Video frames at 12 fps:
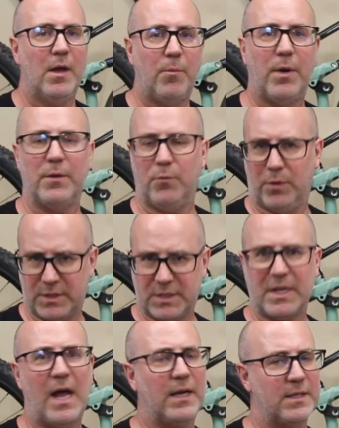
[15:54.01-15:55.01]
But what's
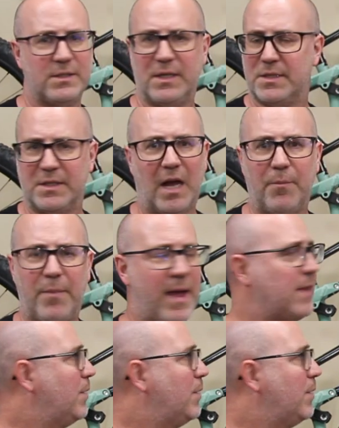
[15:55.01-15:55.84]
stock is is not bad.